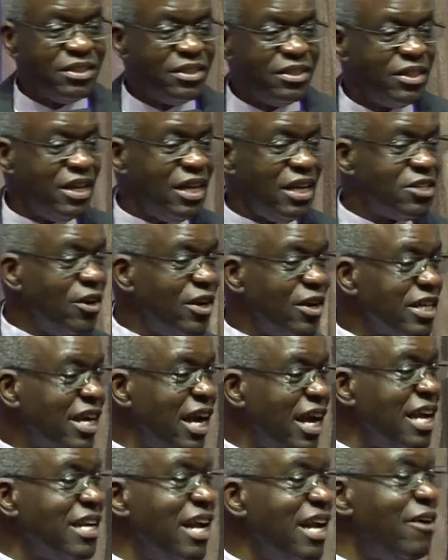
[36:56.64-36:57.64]
He told
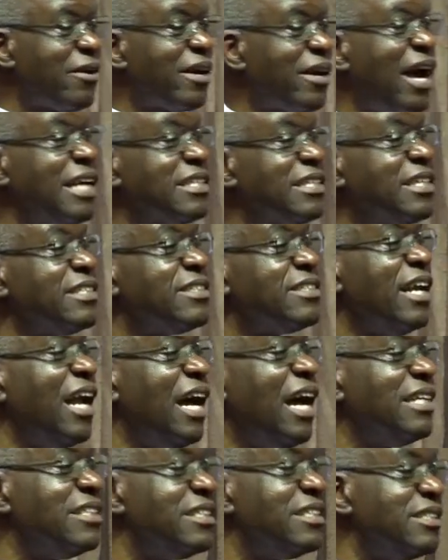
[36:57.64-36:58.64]
Cain, now cast is the
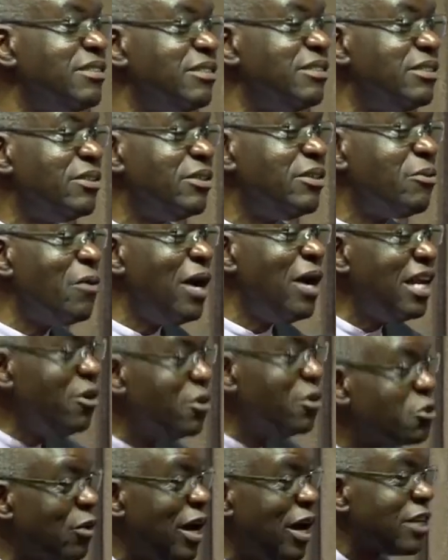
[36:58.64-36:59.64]
land. When you
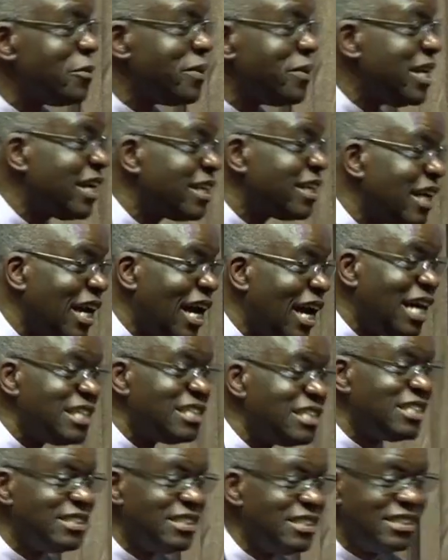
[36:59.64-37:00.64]
try to dig the land,